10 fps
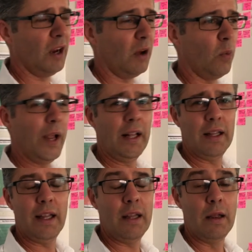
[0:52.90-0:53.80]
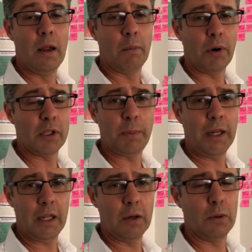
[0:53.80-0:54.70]
weekly
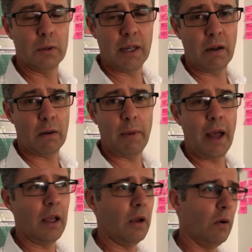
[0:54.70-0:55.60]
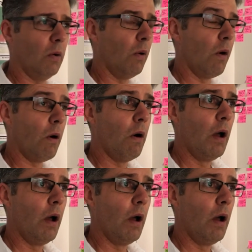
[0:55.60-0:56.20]
prospecting calls they got to make, or